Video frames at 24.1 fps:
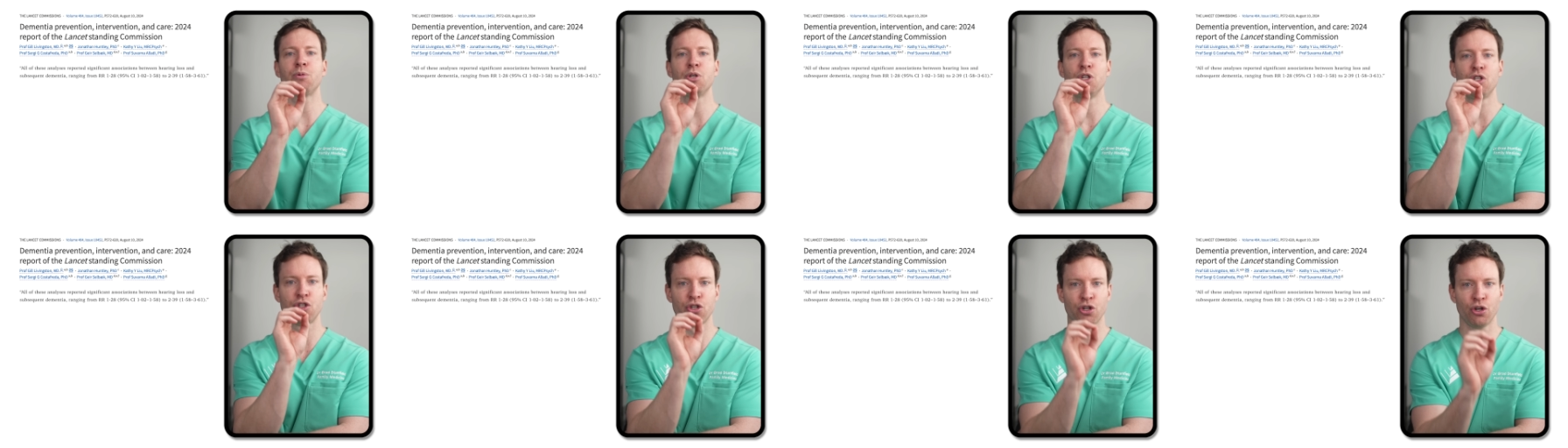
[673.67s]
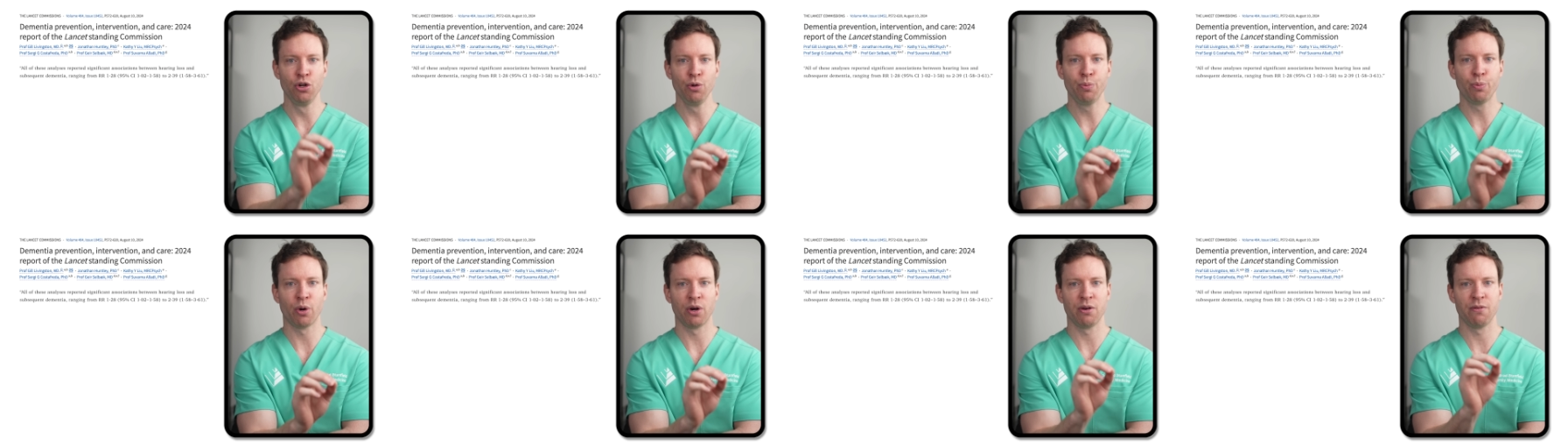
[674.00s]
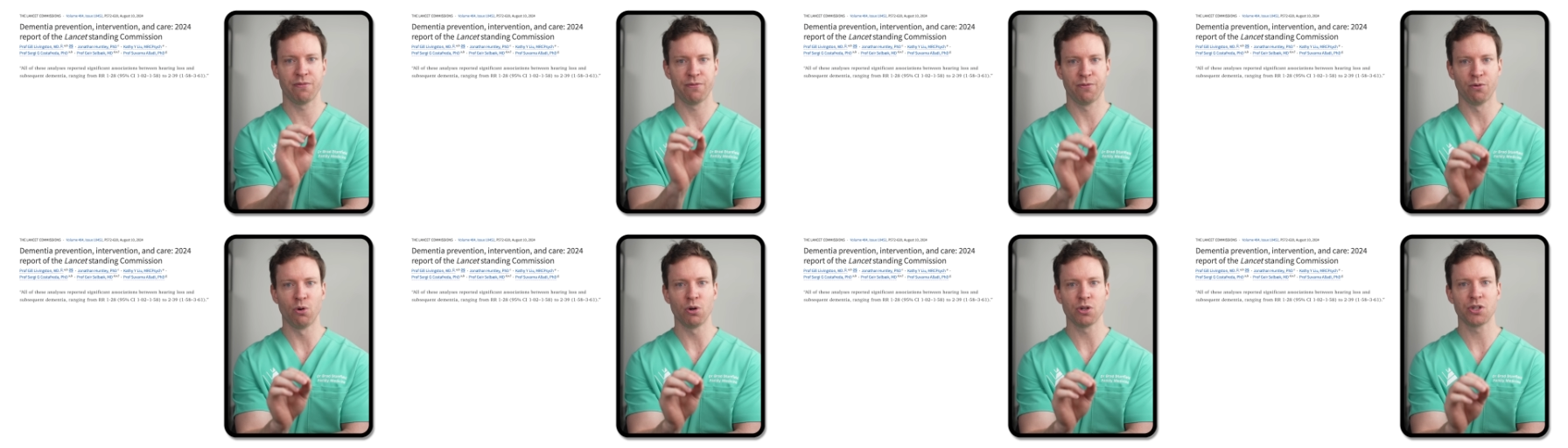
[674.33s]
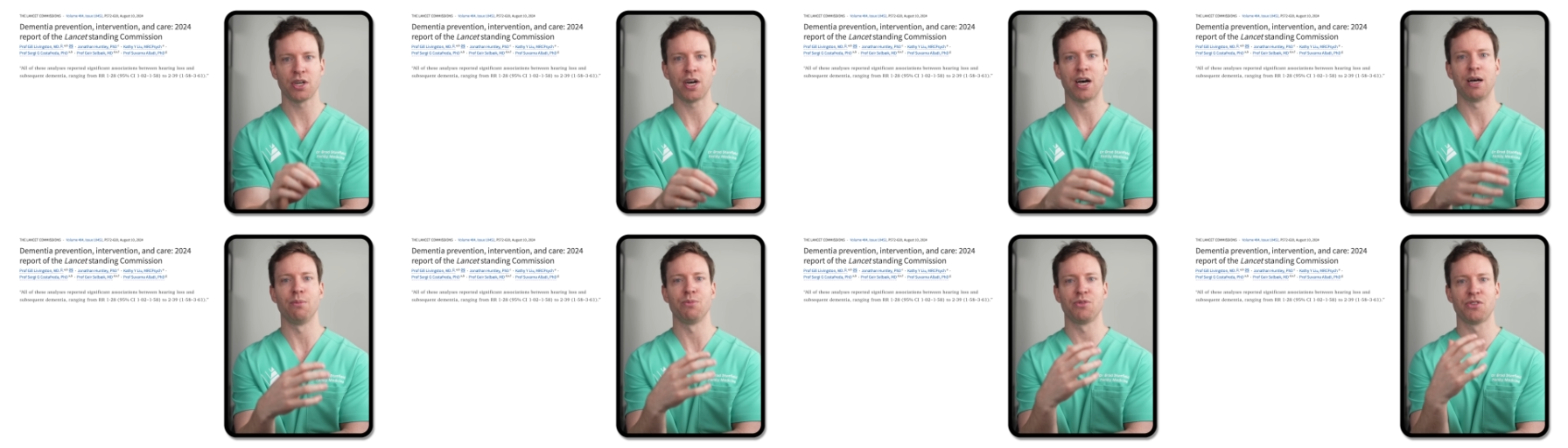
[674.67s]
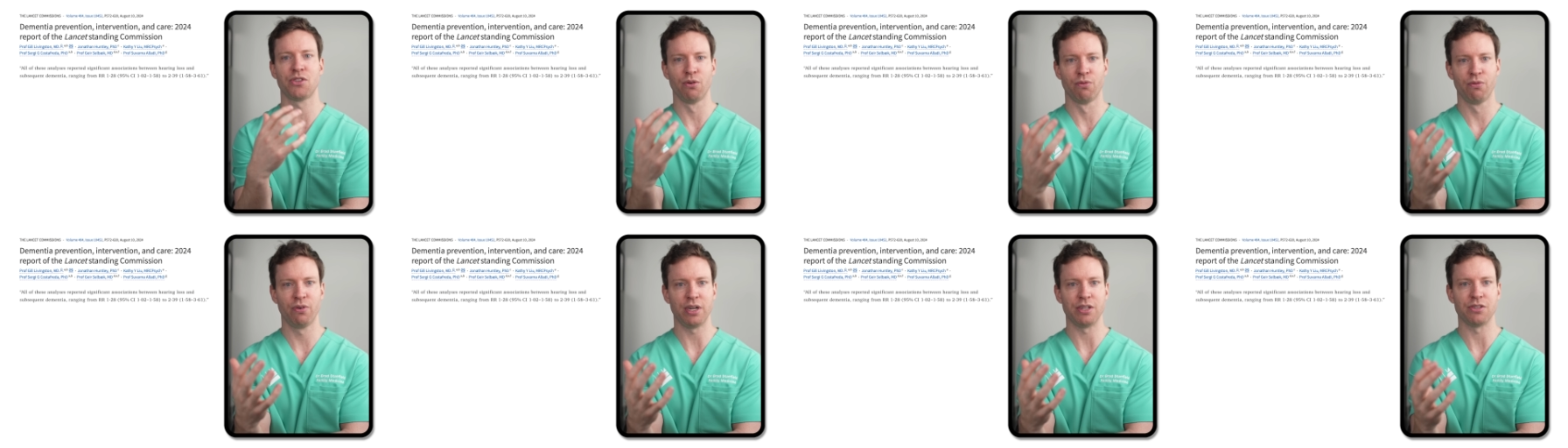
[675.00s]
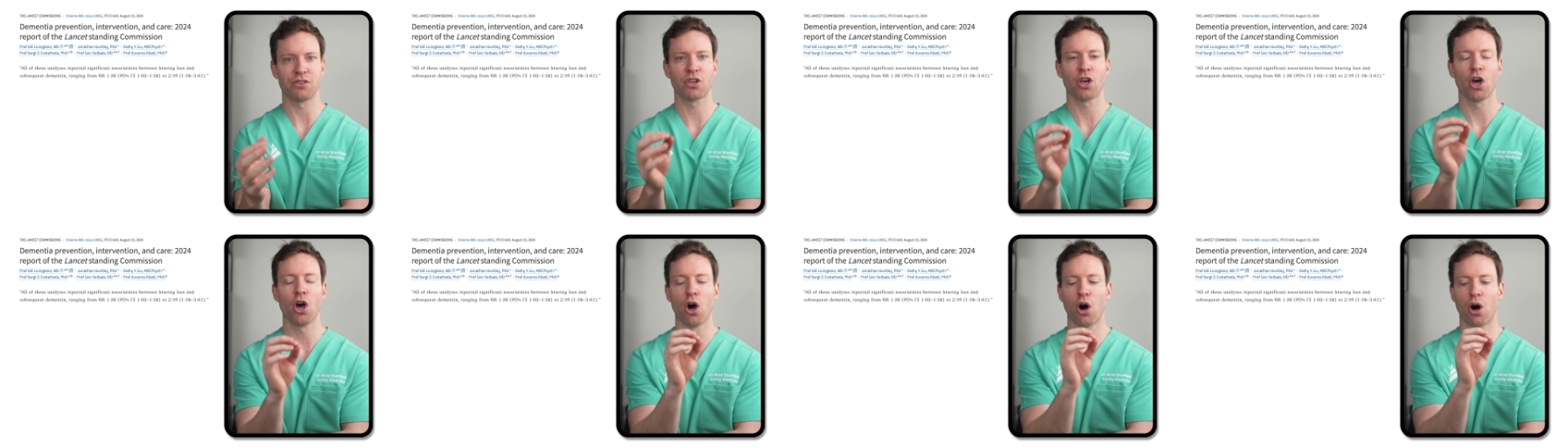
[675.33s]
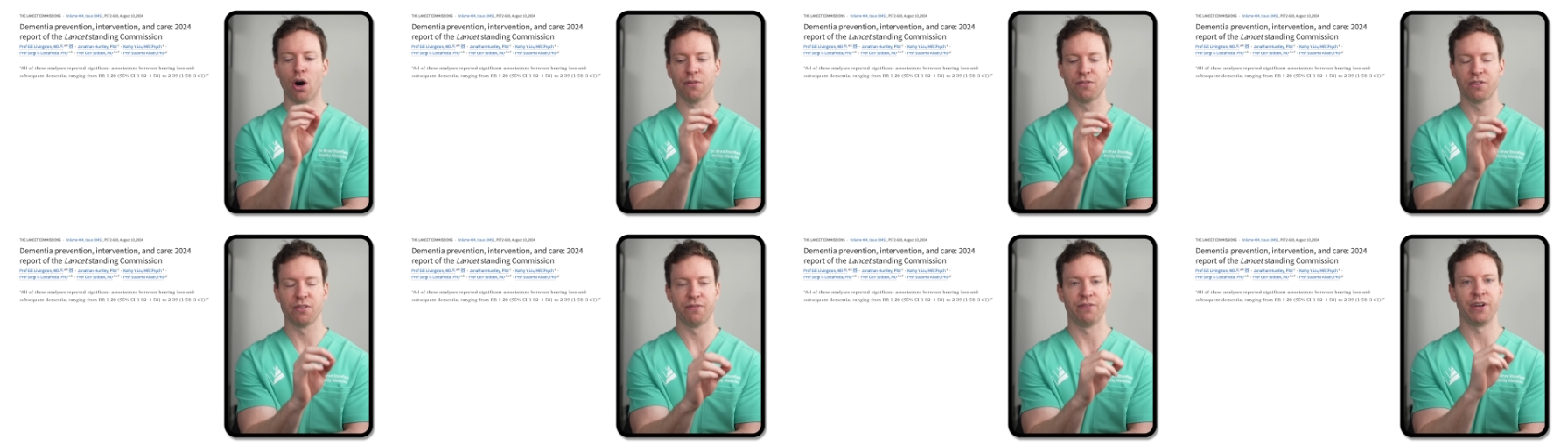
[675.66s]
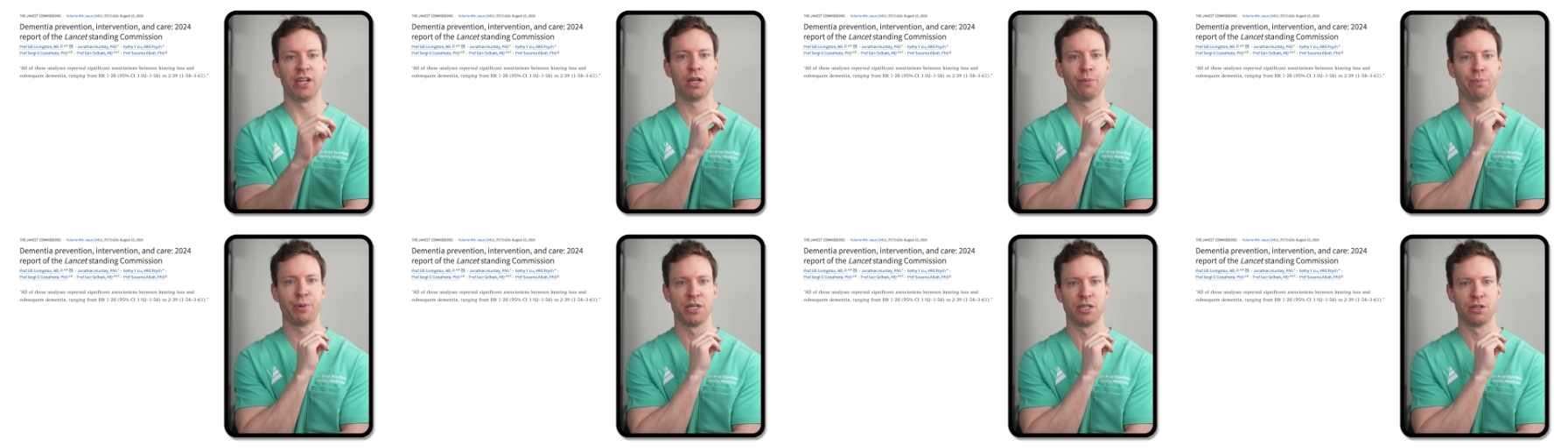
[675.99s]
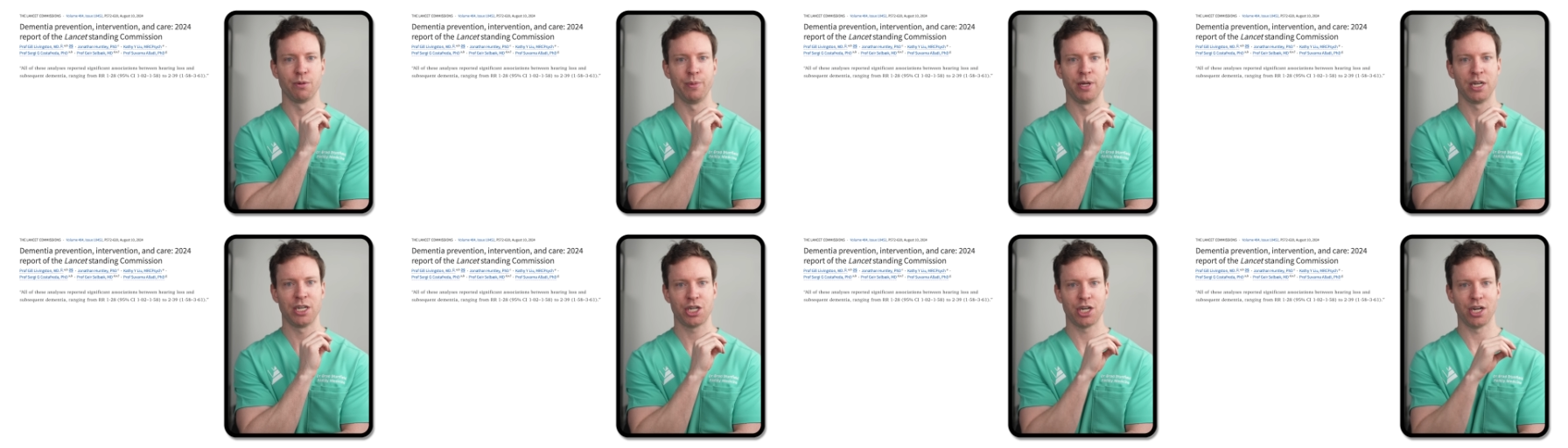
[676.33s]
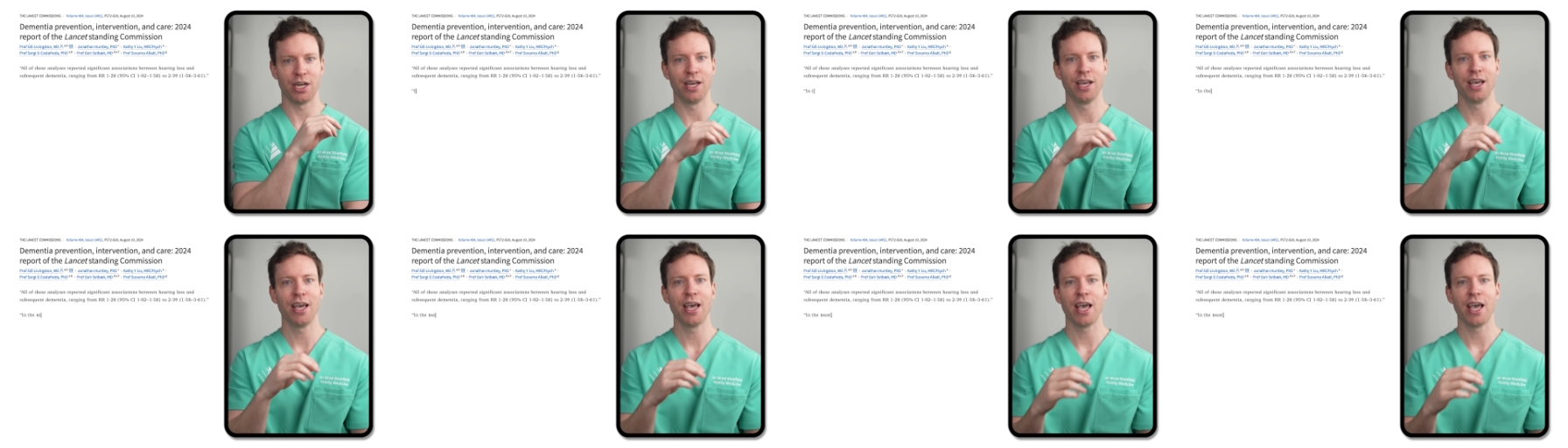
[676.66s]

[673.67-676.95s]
to two point four times the risk of developing dementia,